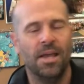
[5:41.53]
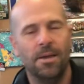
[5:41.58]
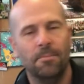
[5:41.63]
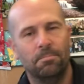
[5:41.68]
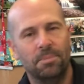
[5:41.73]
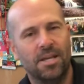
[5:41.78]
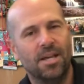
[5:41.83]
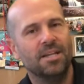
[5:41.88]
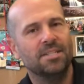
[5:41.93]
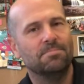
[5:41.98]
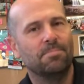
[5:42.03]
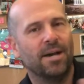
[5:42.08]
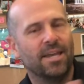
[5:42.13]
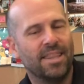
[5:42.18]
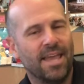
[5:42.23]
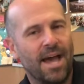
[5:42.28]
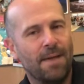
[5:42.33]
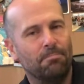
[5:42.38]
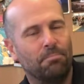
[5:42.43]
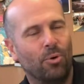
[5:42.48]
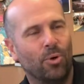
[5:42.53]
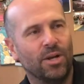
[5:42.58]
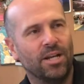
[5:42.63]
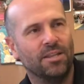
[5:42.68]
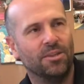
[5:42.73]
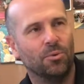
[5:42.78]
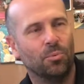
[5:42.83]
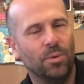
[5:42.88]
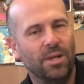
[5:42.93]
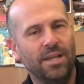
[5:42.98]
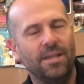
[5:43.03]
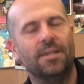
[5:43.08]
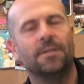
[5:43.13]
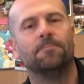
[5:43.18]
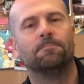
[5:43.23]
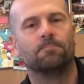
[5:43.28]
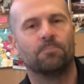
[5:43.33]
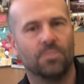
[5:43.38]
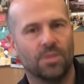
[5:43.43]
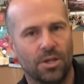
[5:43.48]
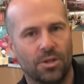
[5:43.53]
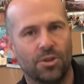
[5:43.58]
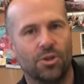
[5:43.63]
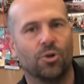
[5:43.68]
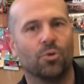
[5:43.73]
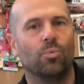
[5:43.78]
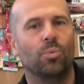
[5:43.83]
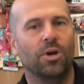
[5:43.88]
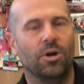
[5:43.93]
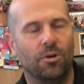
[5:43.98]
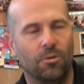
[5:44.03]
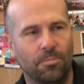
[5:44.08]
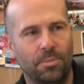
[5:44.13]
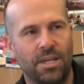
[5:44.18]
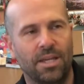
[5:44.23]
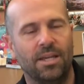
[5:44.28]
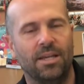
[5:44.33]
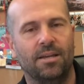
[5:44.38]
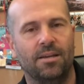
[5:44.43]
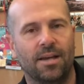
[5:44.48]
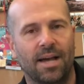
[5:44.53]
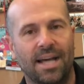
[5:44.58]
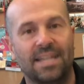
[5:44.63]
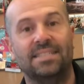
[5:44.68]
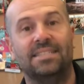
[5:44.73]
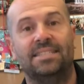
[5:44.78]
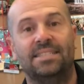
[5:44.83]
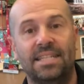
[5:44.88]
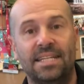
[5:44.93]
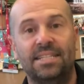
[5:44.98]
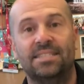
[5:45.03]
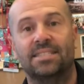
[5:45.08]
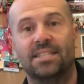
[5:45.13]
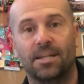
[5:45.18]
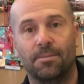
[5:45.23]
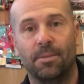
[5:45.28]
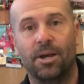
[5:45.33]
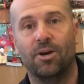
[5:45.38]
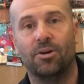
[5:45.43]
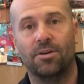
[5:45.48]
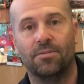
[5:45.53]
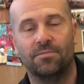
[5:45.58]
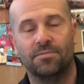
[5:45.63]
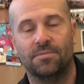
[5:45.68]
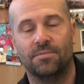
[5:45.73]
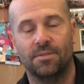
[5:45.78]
because by that point in the week, there will be a decent amount of